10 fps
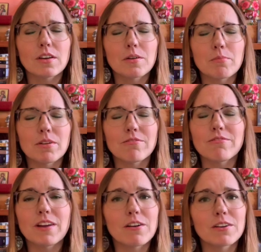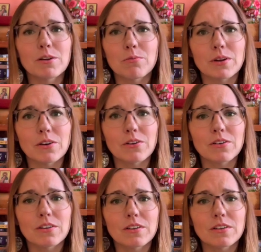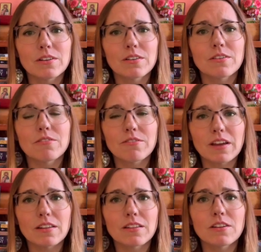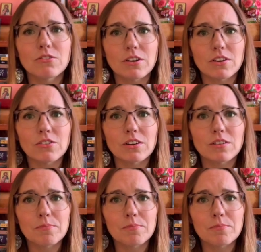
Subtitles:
but very real faith tradition.